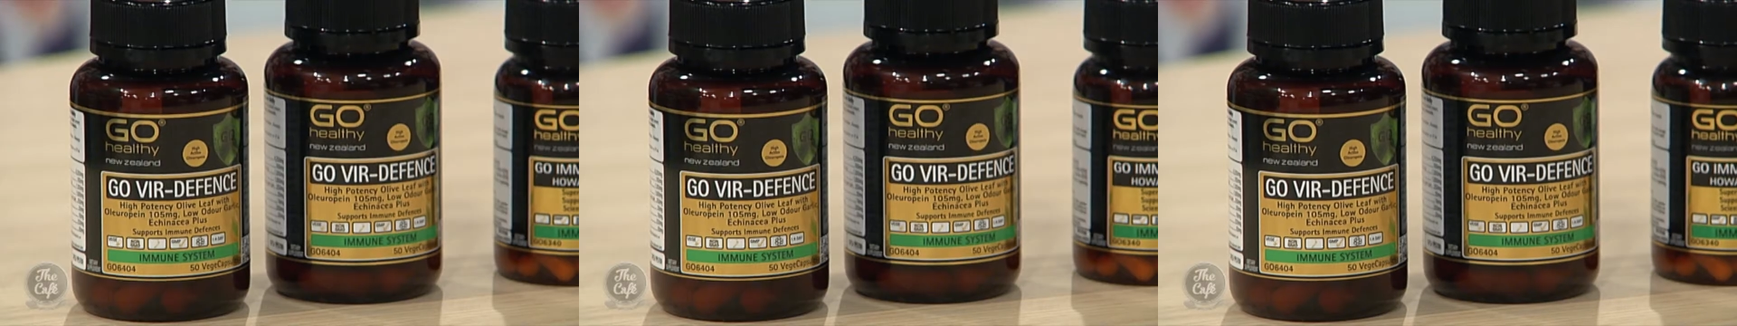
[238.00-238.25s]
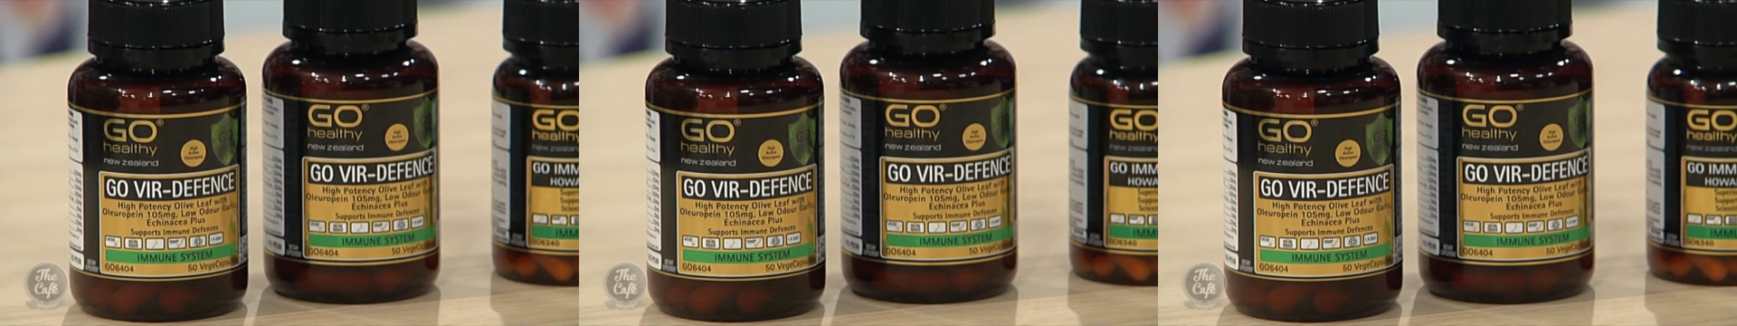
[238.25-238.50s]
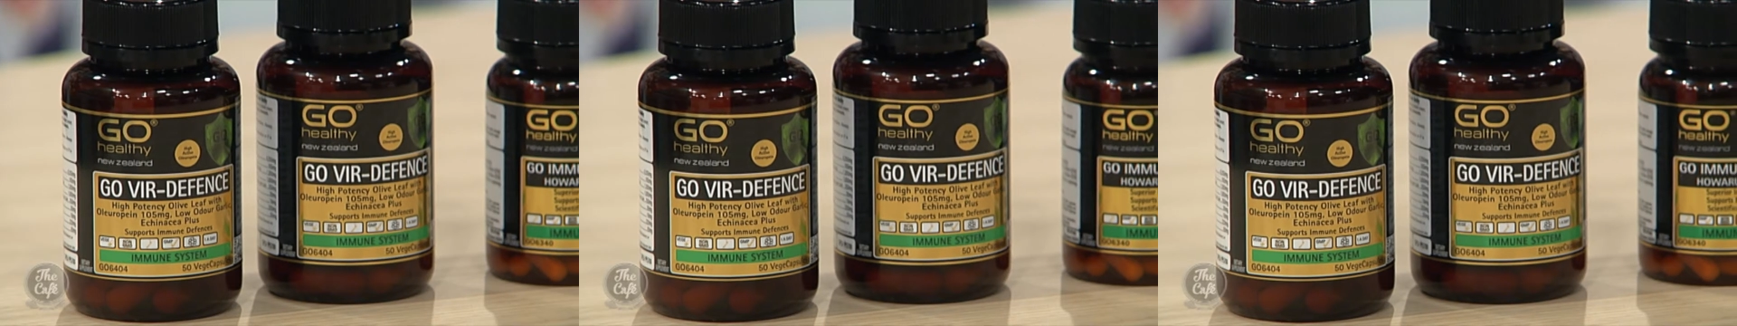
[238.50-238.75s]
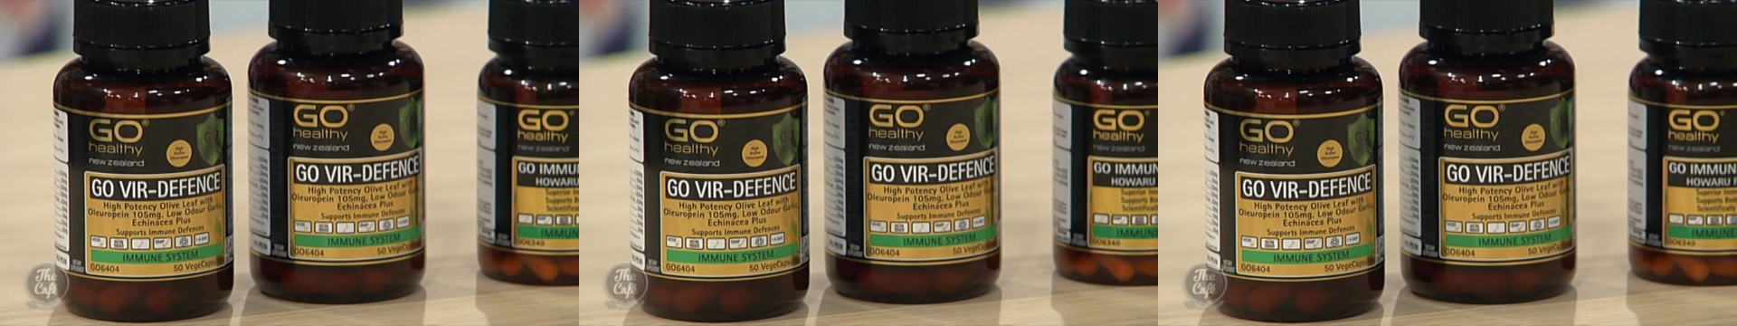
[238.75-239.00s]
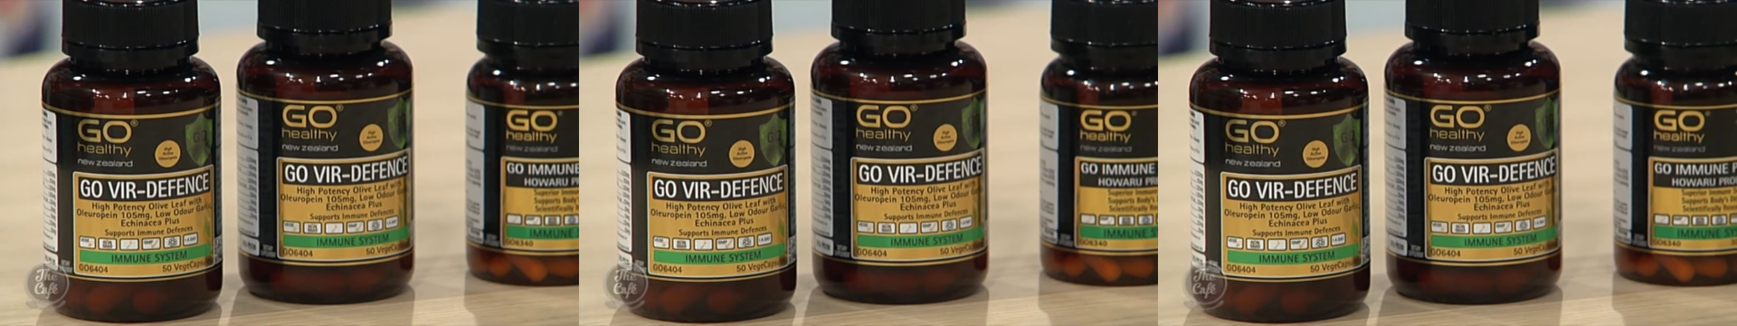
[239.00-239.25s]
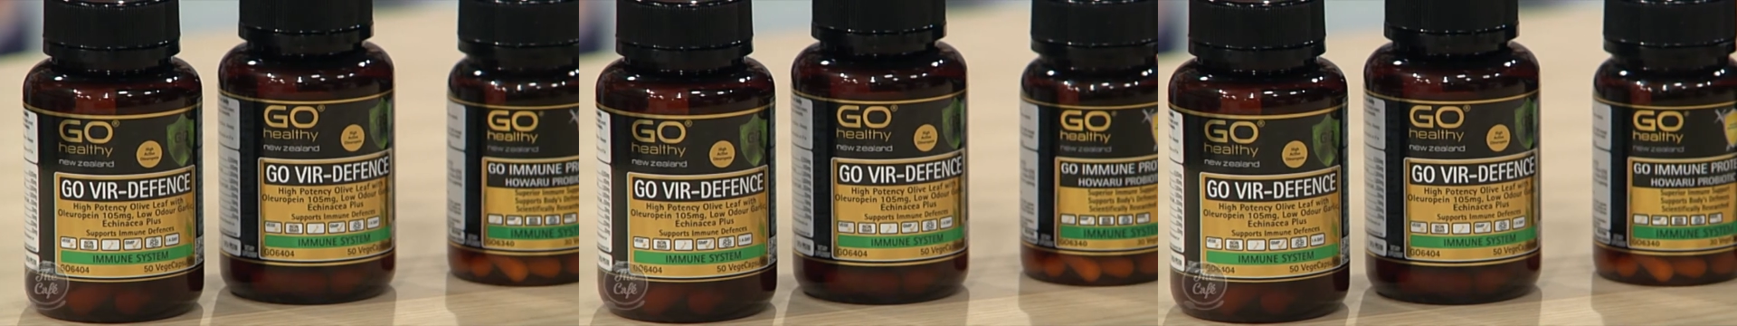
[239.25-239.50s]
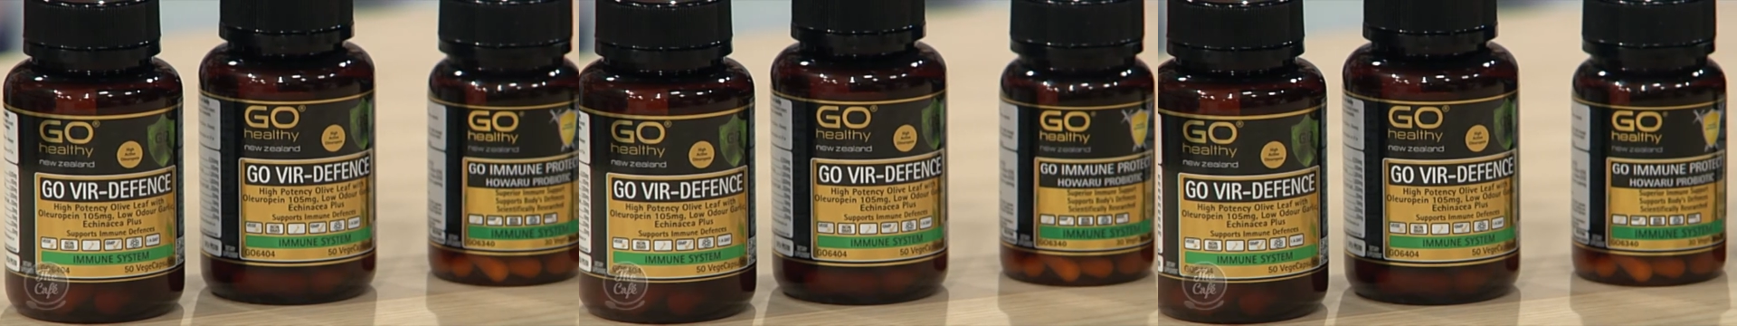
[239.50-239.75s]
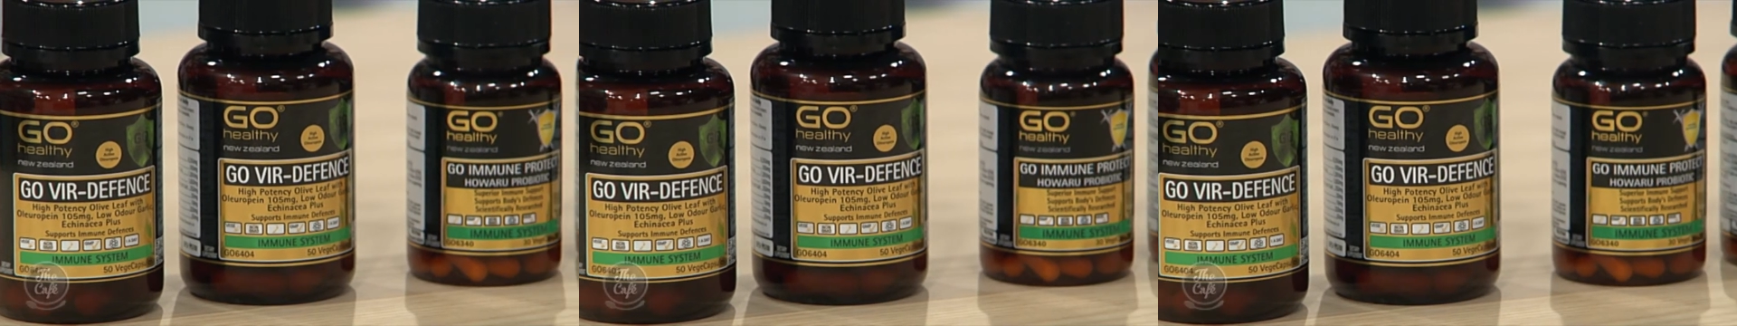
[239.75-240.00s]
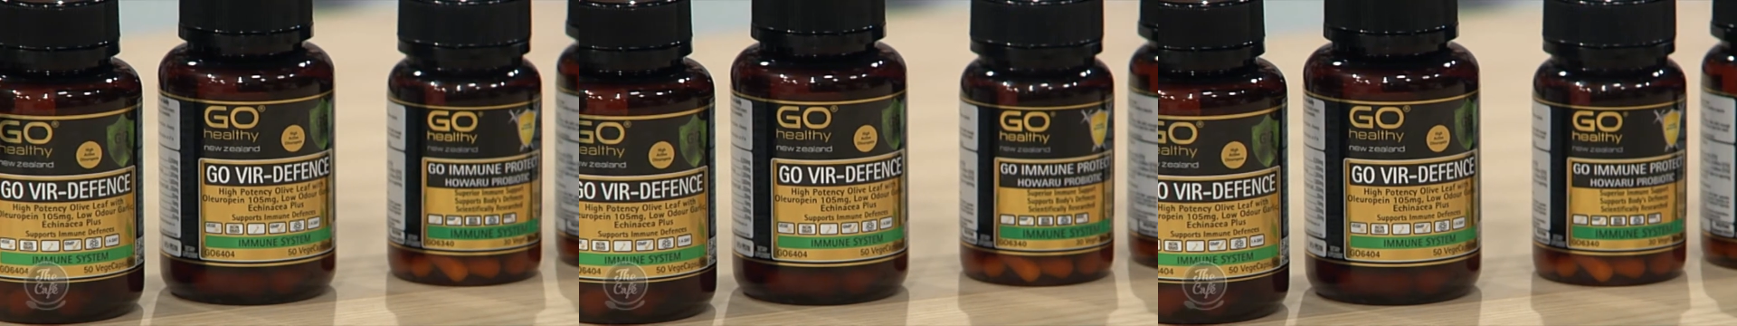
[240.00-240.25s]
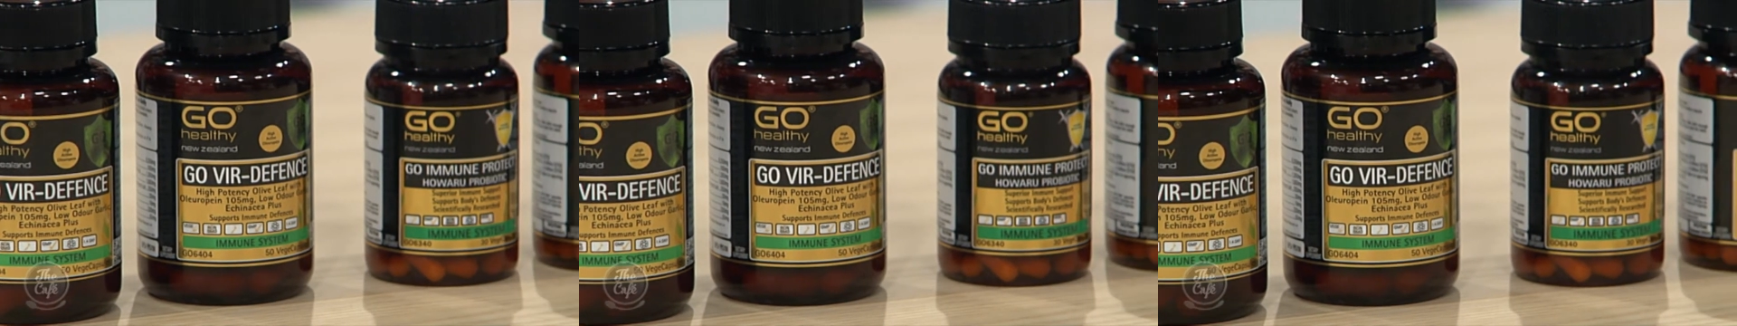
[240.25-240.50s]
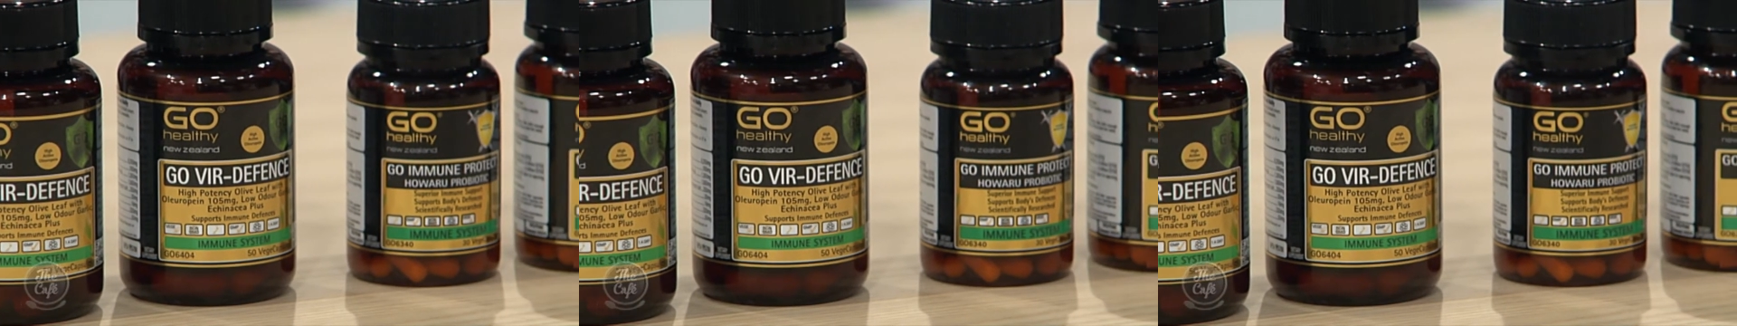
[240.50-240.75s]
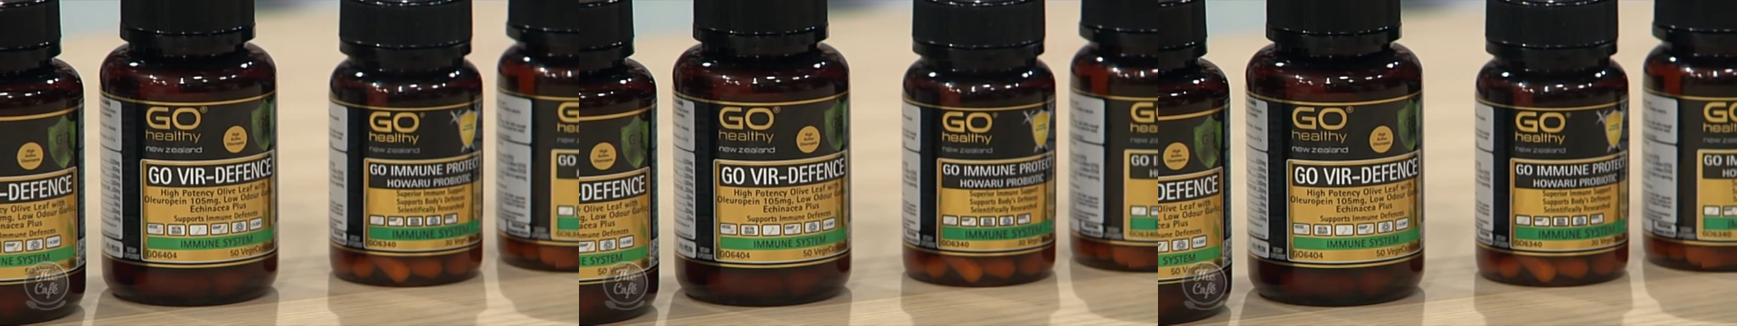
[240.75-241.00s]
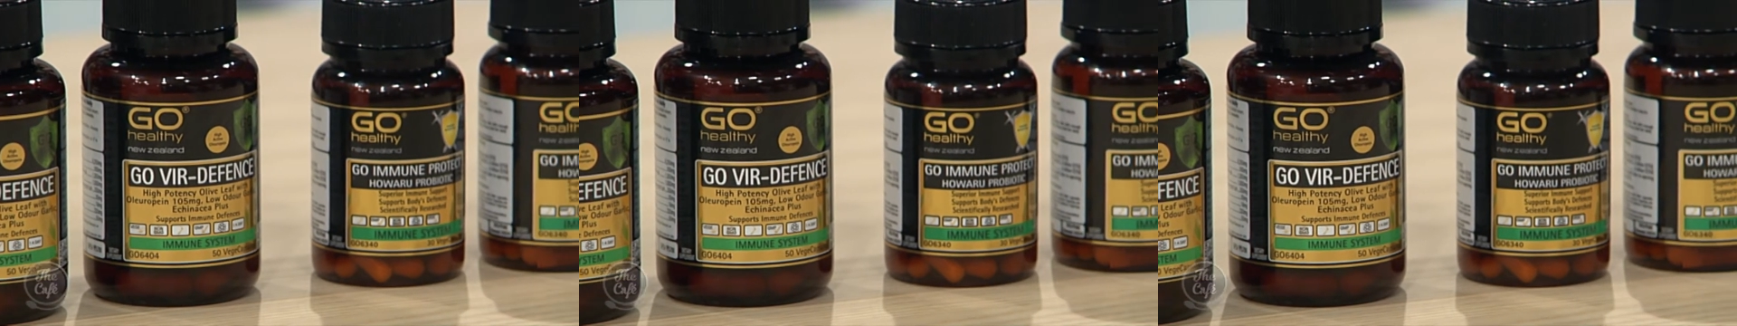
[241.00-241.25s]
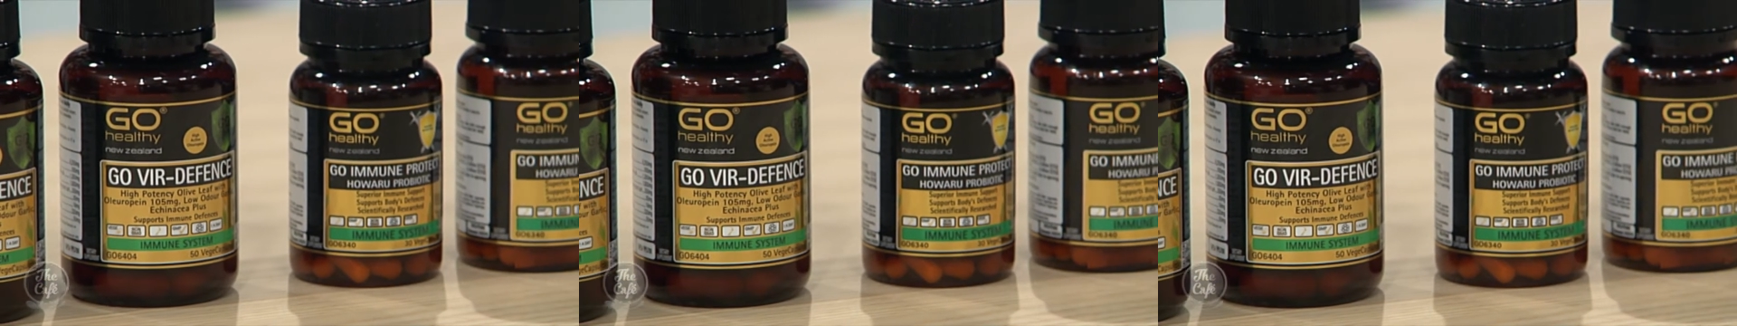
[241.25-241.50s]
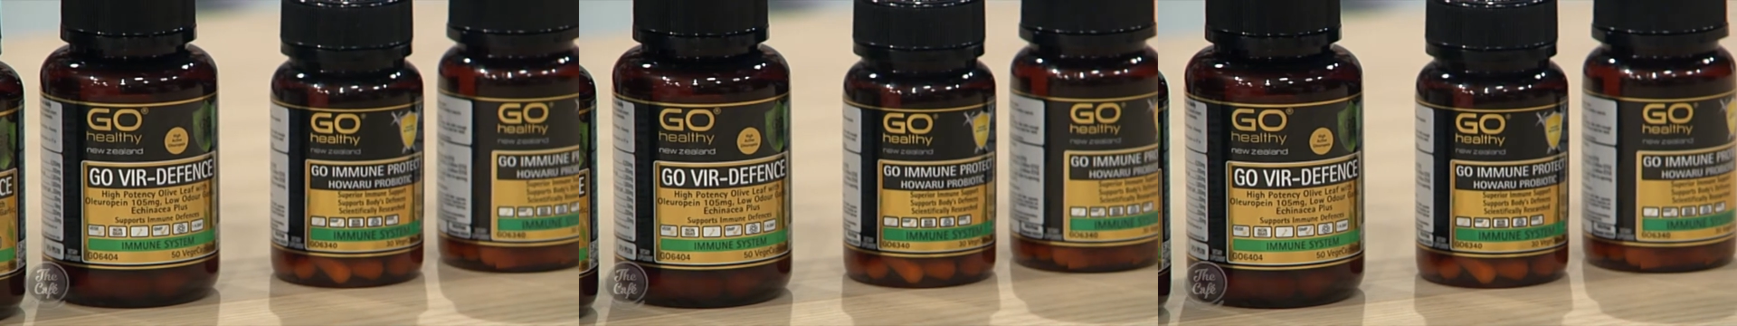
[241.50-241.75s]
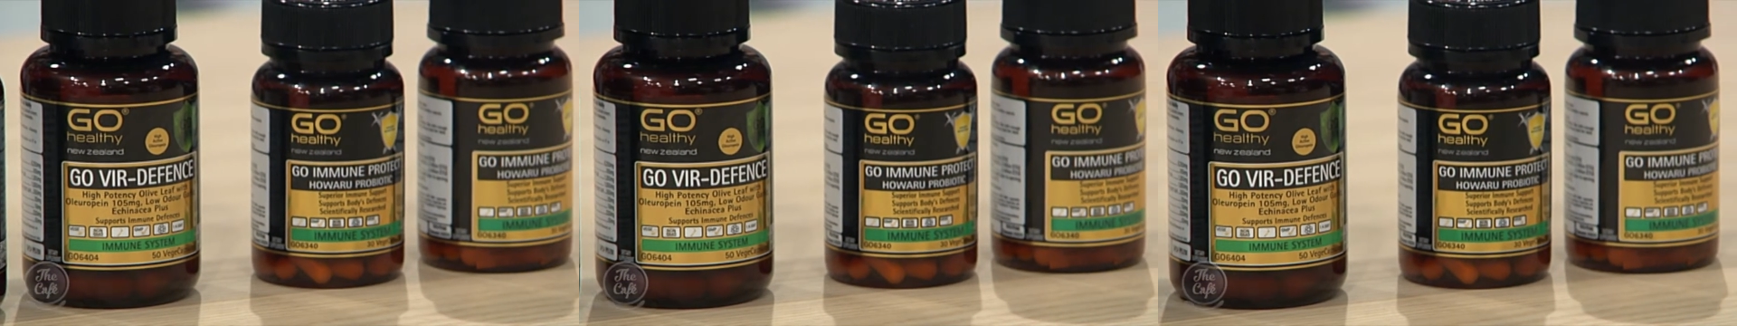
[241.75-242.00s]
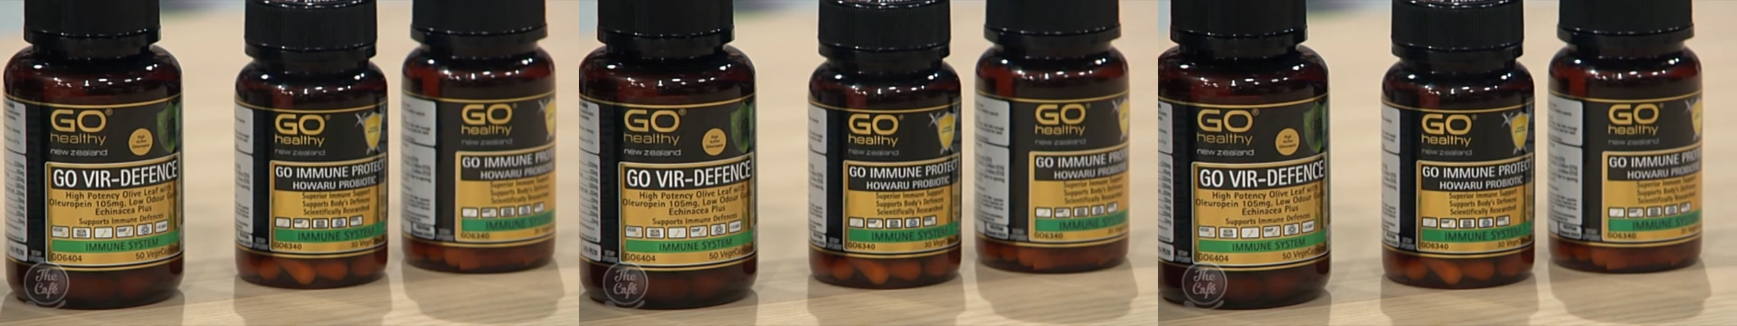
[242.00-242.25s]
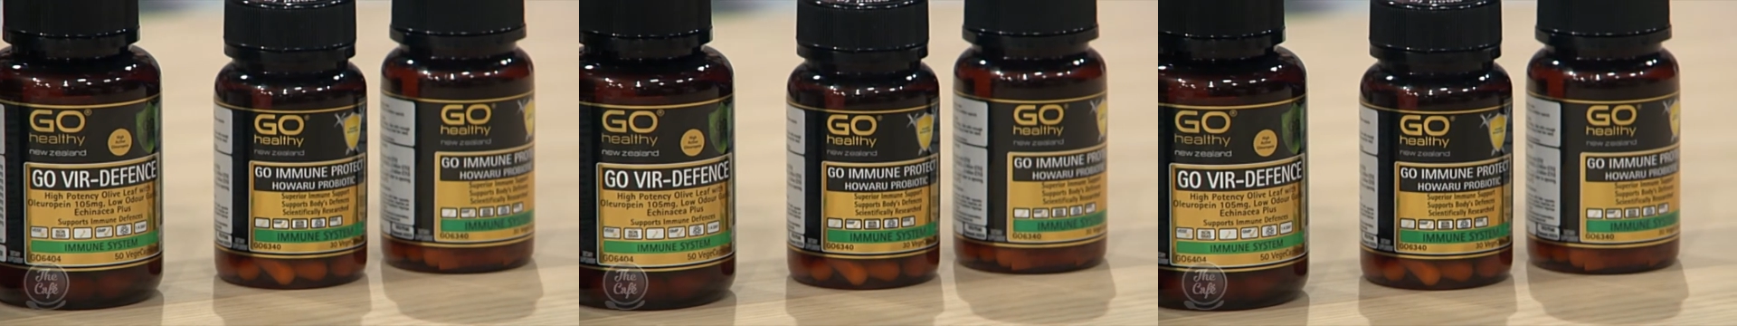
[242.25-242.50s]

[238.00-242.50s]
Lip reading: [unreadable: no face in view]